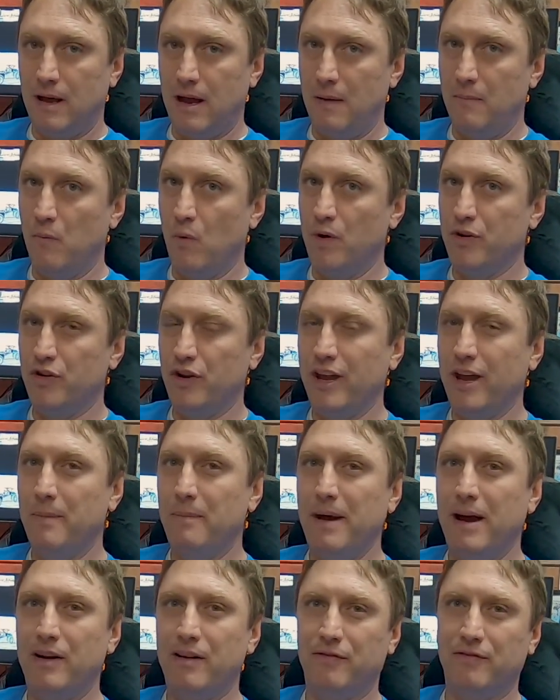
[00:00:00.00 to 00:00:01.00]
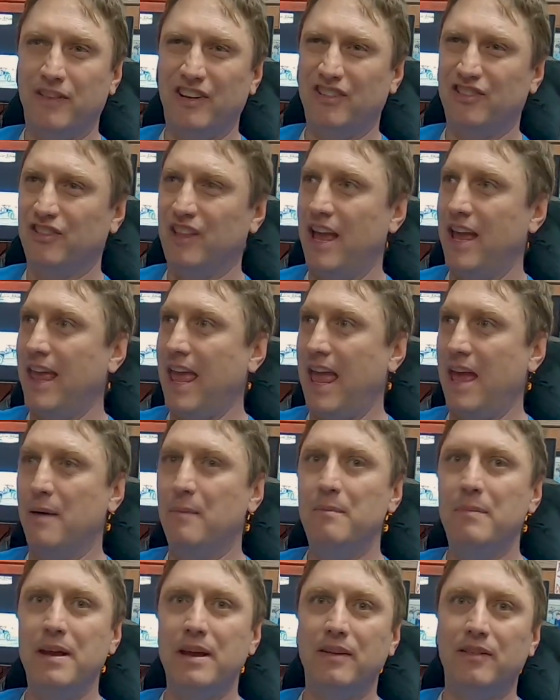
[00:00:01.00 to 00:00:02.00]
wondering about if there's like
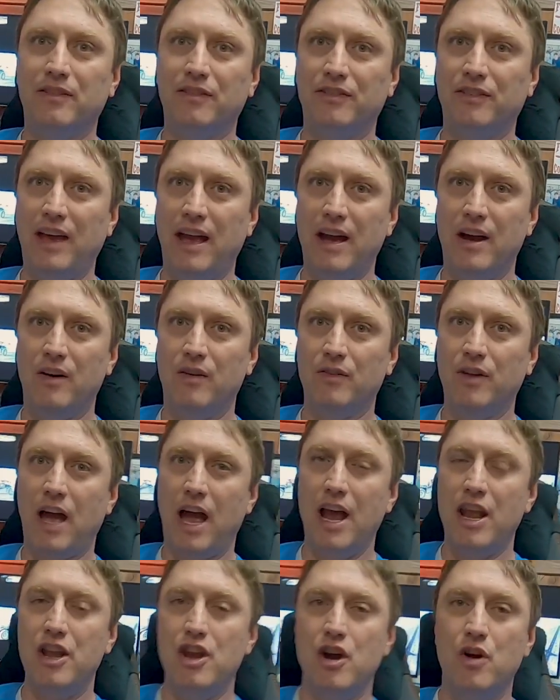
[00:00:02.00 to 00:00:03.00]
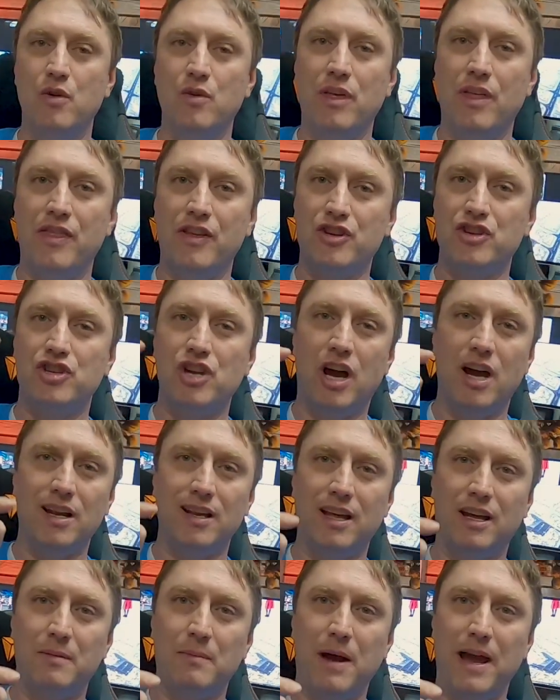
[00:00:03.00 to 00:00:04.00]
ambient sound. I know that the
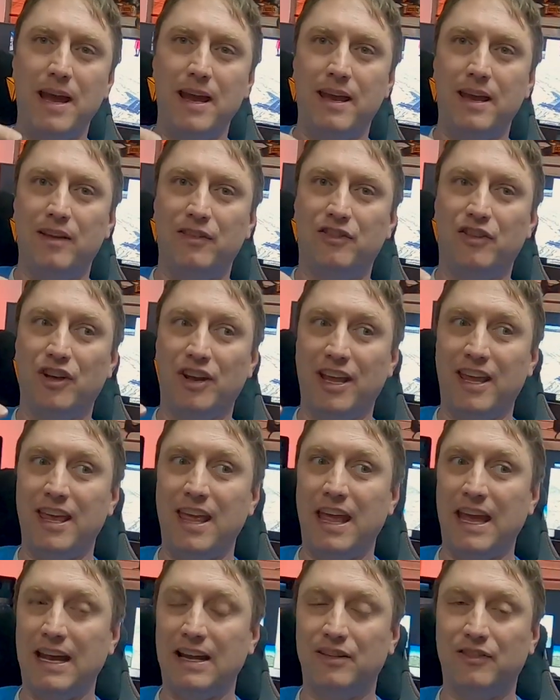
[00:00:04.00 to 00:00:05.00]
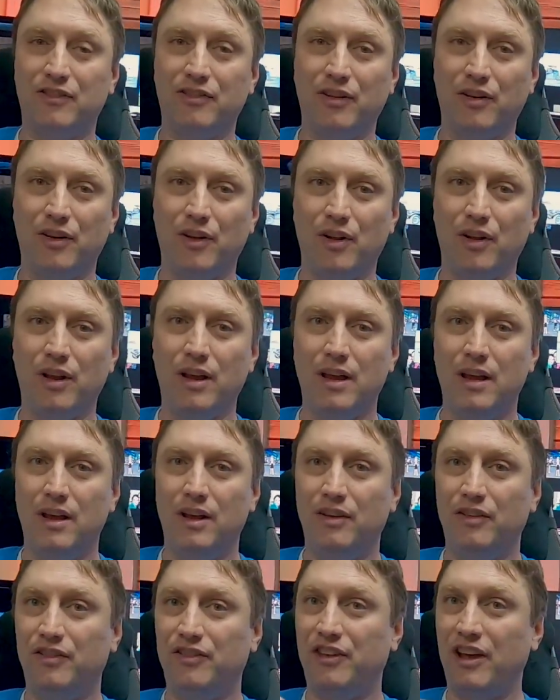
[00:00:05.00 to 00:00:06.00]
shotgun mic is going to cancel
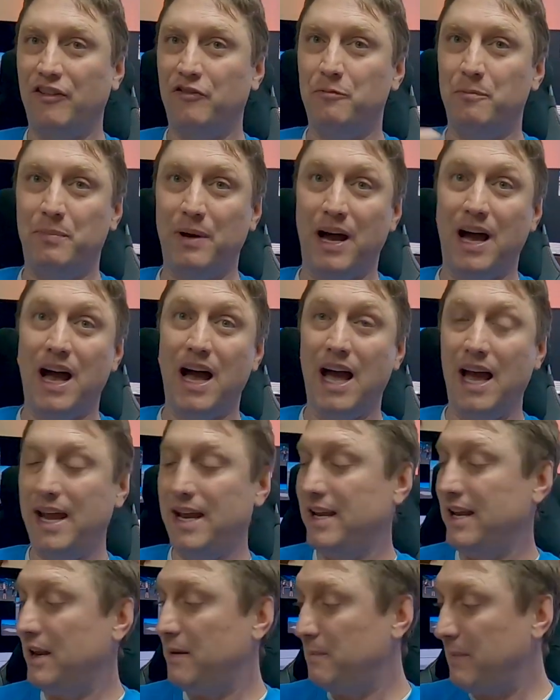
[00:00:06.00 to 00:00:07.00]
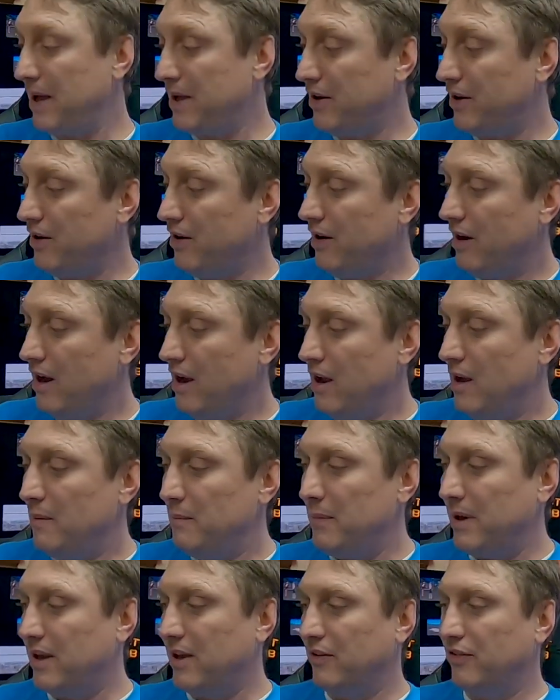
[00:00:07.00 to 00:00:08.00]
stuff behind it better,
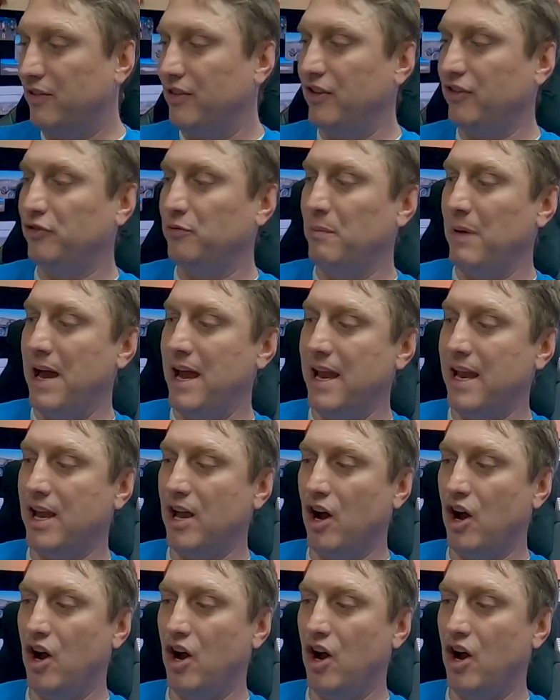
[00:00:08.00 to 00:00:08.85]
because this mic